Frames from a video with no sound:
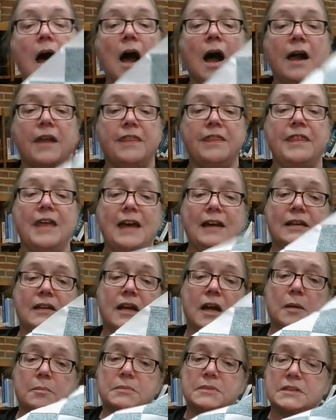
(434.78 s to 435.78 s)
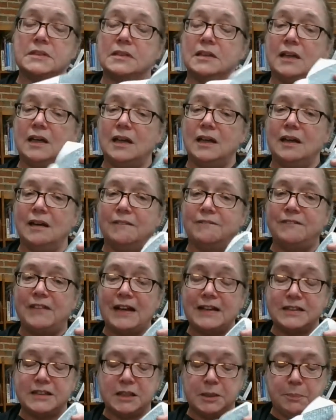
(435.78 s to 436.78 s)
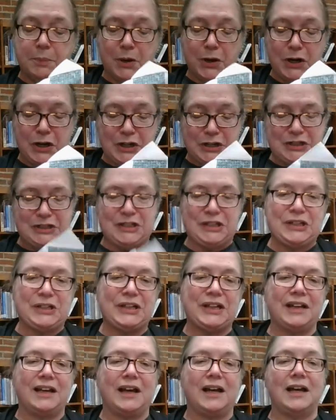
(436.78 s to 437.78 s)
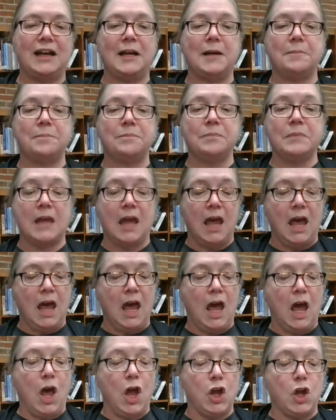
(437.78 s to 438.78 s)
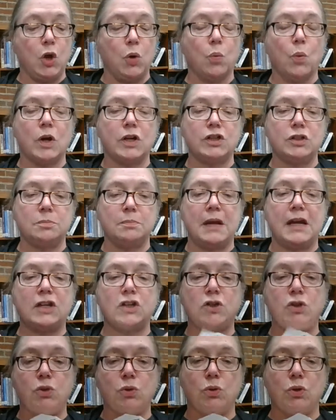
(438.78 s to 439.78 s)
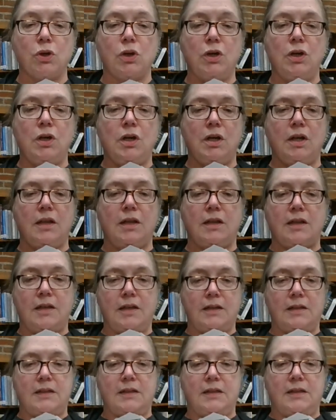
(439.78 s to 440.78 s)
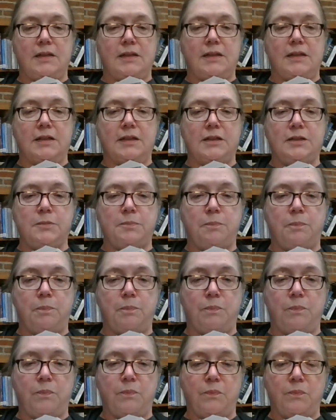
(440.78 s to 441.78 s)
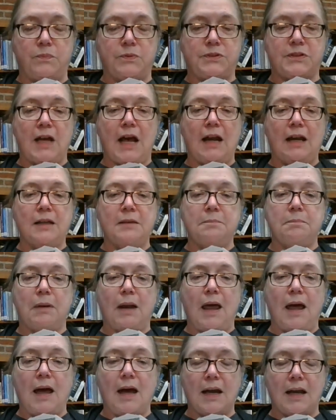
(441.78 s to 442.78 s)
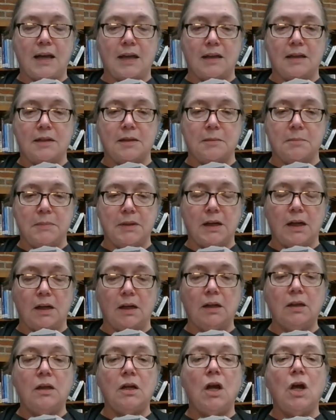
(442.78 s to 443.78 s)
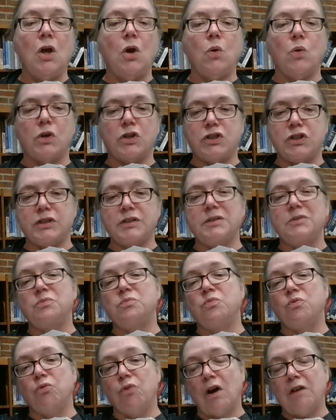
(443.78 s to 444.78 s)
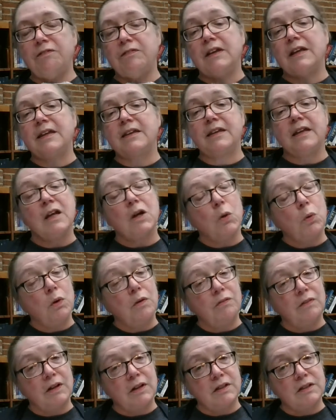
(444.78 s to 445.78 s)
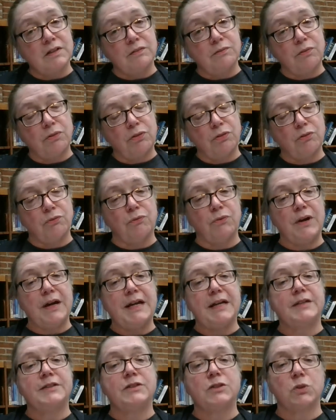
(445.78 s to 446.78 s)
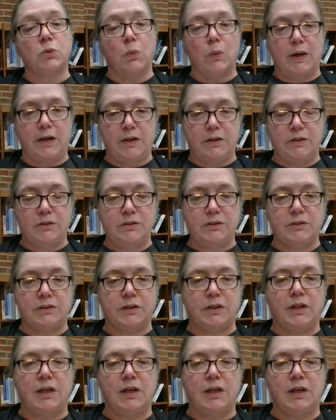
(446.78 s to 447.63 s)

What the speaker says: Then comes the fancy part. You want to make sure that this solid block in the middle, which is roughly the equivalent of 3 squares,